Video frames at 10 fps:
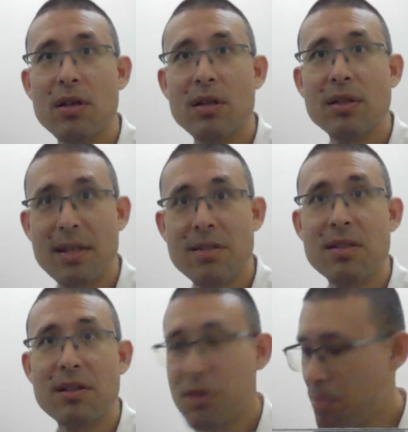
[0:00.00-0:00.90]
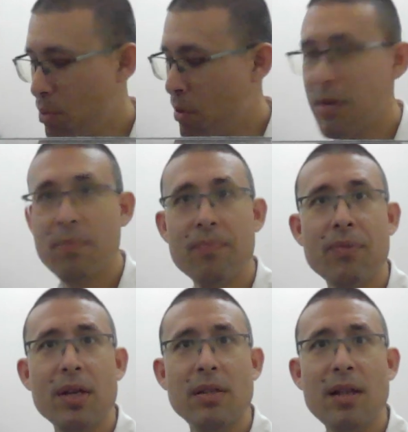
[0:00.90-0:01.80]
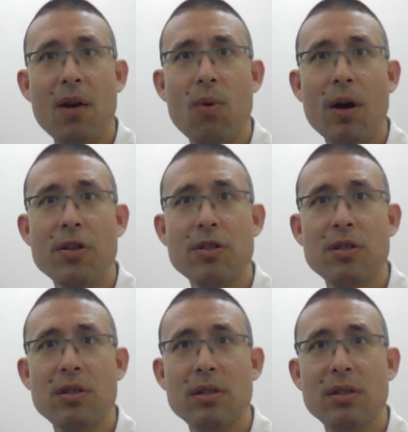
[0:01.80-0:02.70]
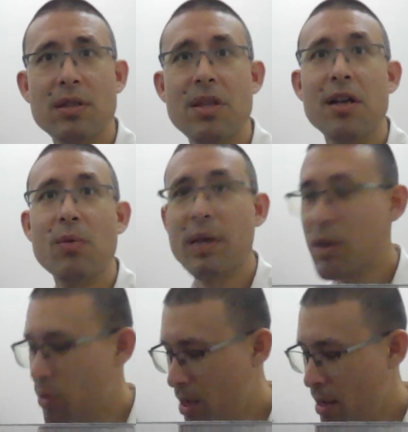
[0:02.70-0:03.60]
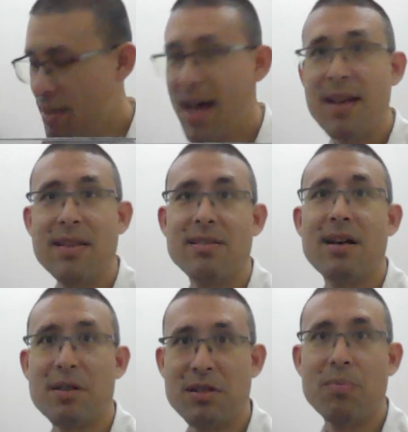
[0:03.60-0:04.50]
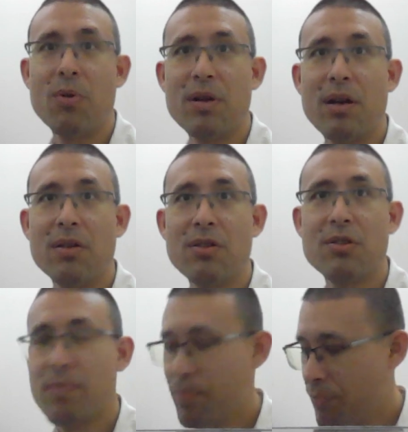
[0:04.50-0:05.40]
that's still supported. Now watch, there we go, that is not a supported arch.